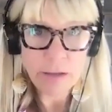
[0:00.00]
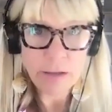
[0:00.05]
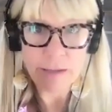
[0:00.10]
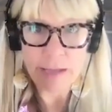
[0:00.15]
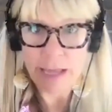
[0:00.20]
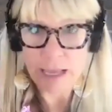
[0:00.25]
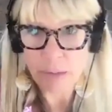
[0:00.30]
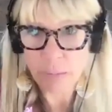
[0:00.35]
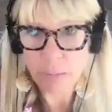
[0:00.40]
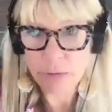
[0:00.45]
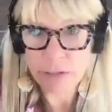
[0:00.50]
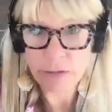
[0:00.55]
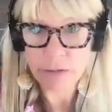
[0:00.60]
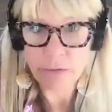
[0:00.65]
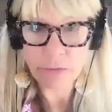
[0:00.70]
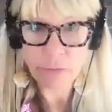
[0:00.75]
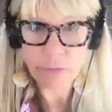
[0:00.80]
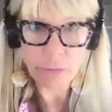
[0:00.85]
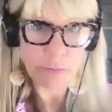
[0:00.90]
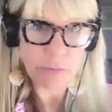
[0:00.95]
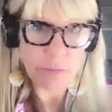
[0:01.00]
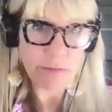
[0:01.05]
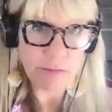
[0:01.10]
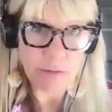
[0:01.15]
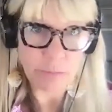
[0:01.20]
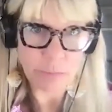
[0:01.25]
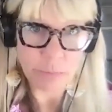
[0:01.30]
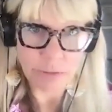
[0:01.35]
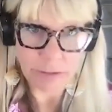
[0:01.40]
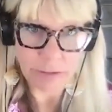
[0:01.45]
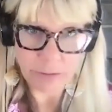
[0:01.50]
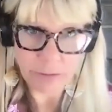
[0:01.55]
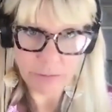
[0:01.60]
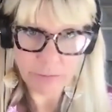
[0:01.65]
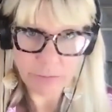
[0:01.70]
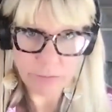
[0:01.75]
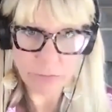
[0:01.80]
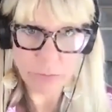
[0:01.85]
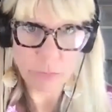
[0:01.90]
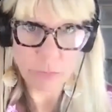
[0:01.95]
the A players from the C
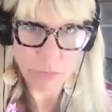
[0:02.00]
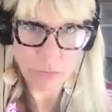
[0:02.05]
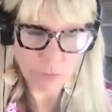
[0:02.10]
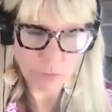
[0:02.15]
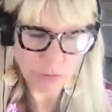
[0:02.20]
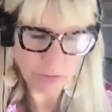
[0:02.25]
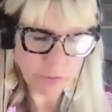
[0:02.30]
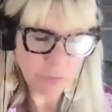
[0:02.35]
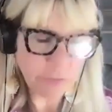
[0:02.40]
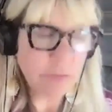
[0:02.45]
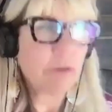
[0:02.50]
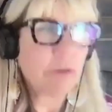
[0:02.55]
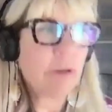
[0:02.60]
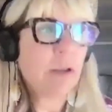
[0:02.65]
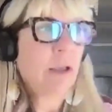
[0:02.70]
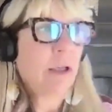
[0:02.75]
players mm-hmm. or worse.